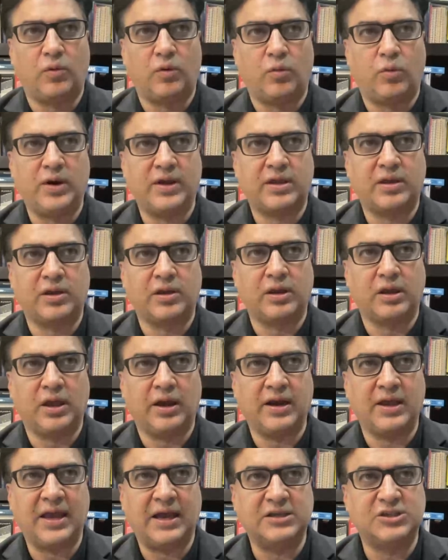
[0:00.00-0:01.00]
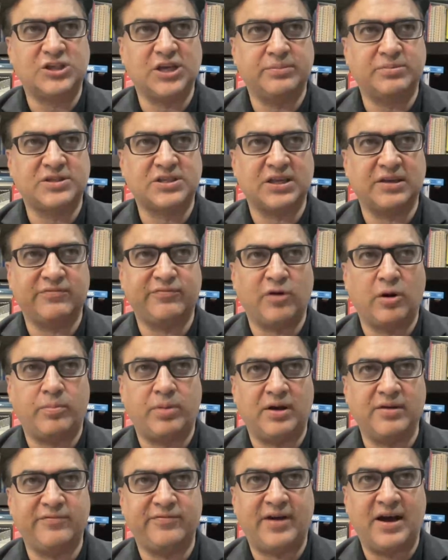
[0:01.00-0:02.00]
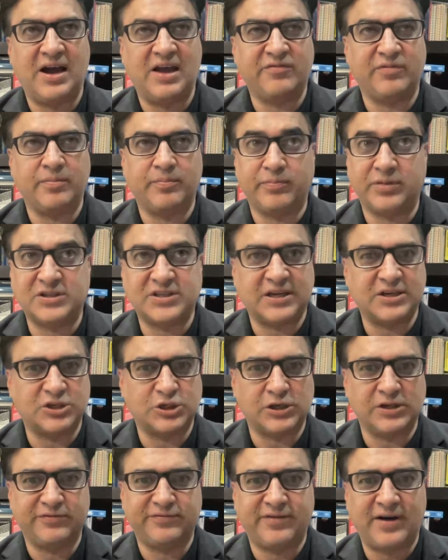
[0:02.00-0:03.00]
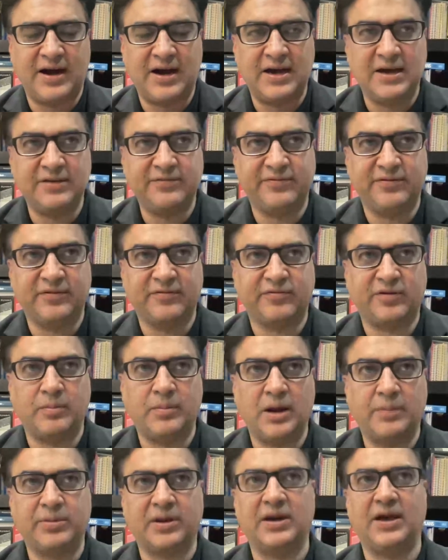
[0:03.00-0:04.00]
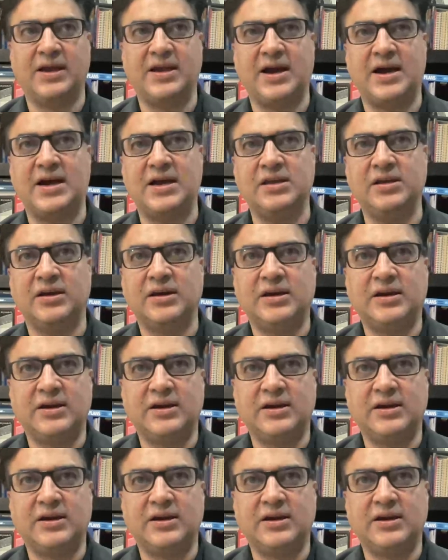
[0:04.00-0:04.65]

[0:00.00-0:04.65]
We're going to get GPT 4.5 and potentially 5 from OpenAI.